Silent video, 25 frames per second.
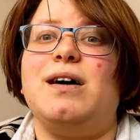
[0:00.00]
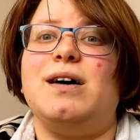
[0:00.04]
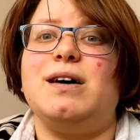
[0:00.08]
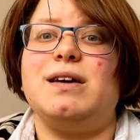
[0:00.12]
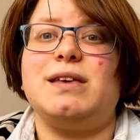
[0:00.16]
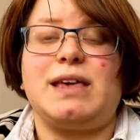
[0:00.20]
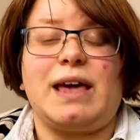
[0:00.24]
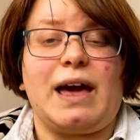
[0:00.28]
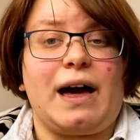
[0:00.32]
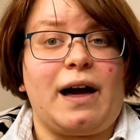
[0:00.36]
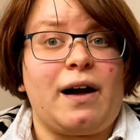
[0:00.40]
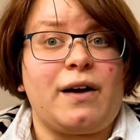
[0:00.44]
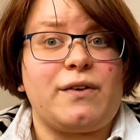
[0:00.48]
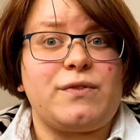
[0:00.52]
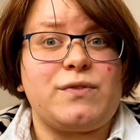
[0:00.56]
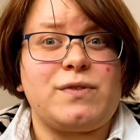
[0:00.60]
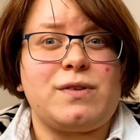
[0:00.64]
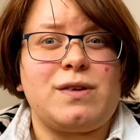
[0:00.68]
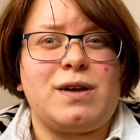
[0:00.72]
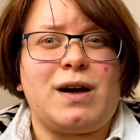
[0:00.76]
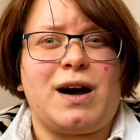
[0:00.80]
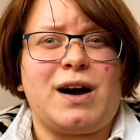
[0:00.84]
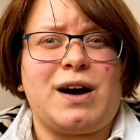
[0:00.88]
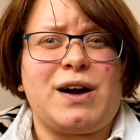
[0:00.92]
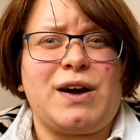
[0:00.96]
yeah,
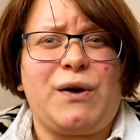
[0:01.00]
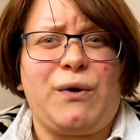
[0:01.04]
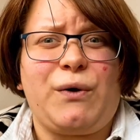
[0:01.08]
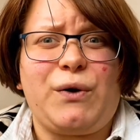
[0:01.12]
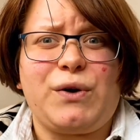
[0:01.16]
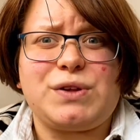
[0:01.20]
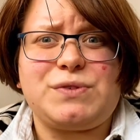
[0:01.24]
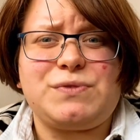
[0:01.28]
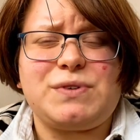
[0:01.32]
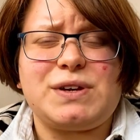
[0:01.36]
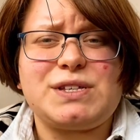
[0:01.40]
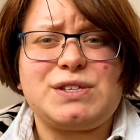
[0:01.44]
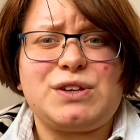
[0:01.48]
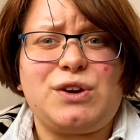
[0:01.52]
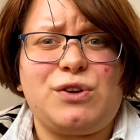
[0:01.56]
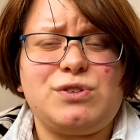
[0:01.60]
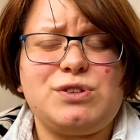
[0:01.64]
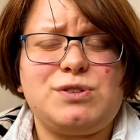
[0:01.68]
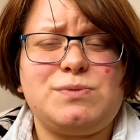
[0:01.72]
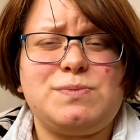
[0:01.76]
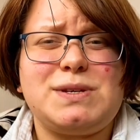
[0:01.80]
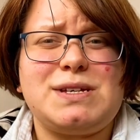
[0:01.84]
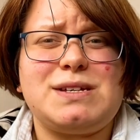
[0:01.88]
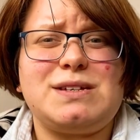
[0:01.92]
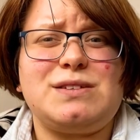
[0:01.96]
I heard there's going to
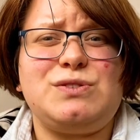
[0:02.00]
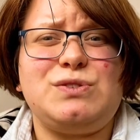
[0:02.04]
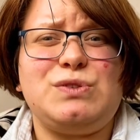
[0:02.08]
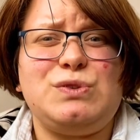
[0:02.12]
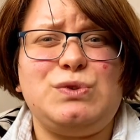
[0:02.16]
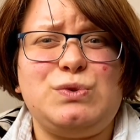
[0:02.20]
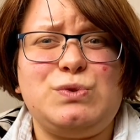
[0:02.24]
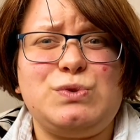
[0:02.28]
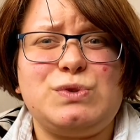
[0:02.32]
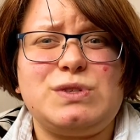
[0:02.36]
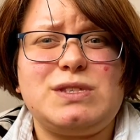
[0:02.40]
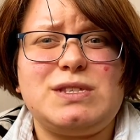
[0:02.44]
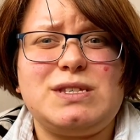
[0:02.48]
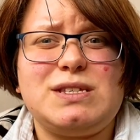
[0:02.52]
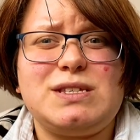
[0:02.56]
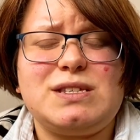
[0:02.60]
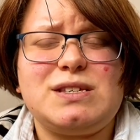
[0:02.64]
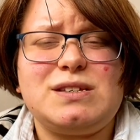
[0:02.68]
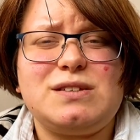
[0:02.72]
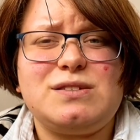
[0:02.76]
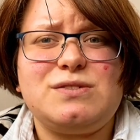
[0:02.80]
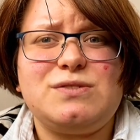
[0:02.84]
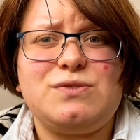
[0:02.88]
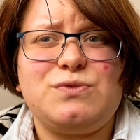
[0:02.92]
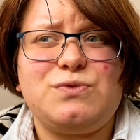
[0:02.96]
be a new
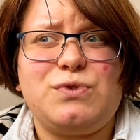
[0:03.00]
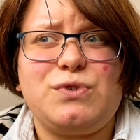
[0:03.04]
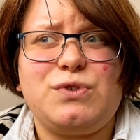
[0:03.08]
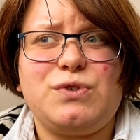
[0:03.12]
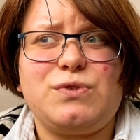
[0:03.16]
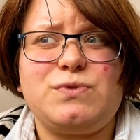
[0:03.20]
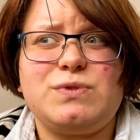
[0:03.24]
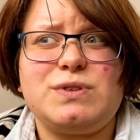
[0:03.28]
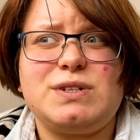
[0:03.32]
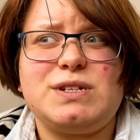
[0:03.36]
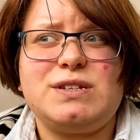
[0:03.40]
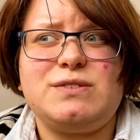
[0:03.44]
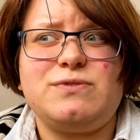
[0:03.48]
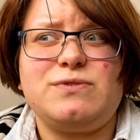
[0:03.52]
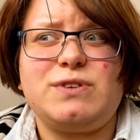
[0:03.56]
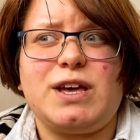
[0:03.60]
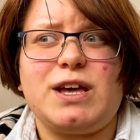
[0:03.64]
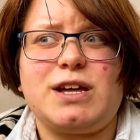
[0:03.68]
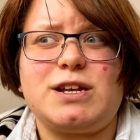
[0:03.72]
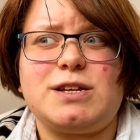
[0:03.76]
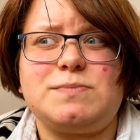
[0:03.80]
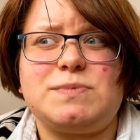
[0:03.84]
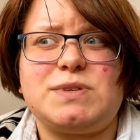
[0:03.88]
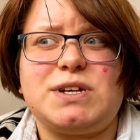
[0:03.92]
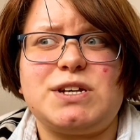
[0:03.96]
season for the TV
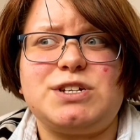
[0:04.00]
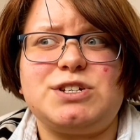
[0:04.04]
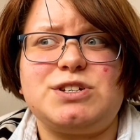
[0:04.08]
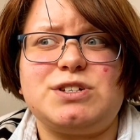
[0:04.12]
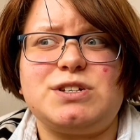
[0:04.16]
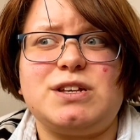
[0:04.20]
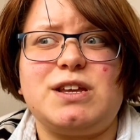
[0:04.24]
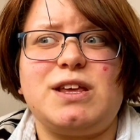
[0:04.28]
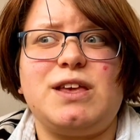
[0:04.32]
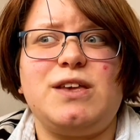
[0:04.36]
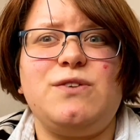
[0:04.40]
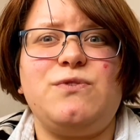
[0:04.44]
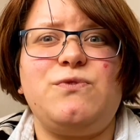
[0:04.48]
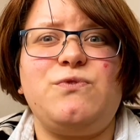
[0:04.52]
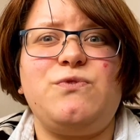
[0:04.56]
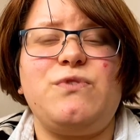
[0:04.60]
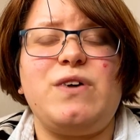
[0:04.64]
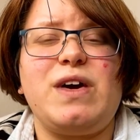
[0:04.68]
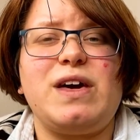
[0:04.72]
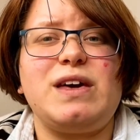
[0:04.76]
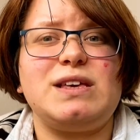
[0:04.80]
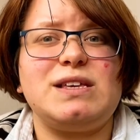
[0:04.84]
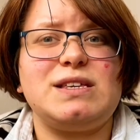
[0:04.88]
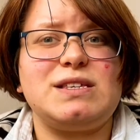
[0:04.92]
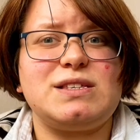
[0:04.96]
adaptation, if
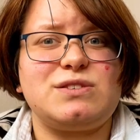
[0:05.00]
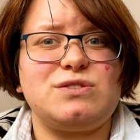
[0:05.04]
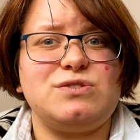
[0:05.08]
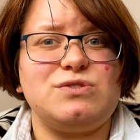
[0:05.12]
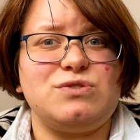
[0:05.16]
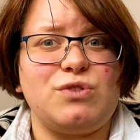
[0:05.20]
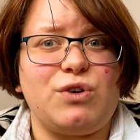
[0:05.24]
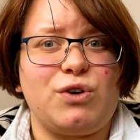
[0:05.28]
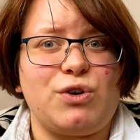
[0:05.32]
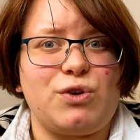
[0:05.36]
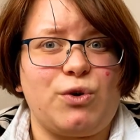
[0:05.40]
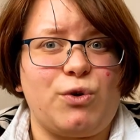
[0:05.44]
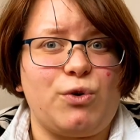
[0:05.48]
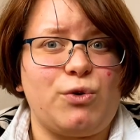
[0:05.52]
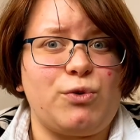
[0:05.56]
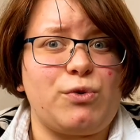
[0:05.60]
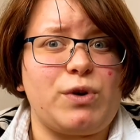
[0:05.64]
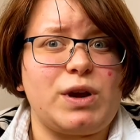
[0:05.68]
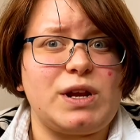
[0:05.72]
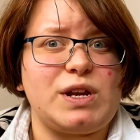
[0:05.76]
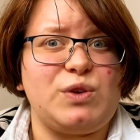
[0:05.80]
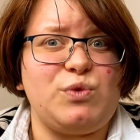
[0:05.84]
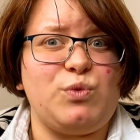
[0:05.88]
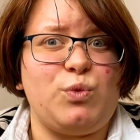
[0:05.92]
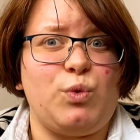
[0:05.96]
there is not
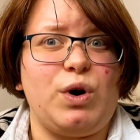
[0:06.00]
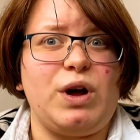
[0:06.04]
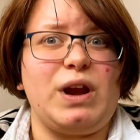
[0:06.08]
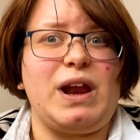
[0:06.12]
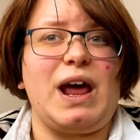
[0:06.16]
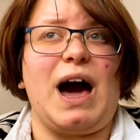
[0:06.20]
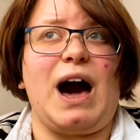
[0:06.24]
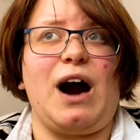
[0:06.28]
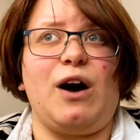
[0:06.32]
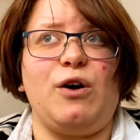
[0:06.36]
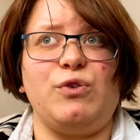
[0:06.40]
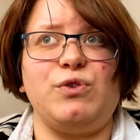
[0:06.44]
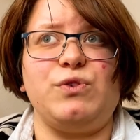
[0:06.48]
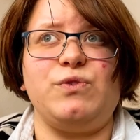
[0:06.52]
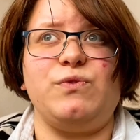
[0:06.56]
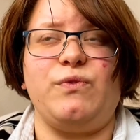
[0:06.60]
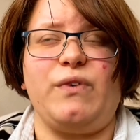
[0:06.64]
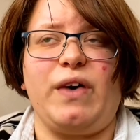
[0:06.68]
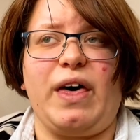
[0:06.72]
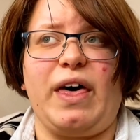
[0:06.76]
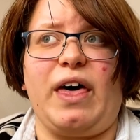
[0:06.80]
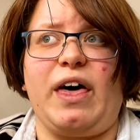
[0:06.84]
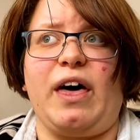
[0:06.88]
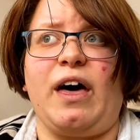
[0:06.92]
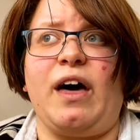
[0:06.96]
already one out
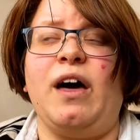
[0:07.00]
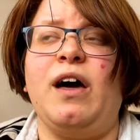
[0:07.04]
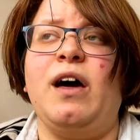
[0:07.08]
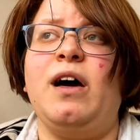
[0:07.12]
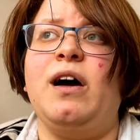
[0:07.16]
there.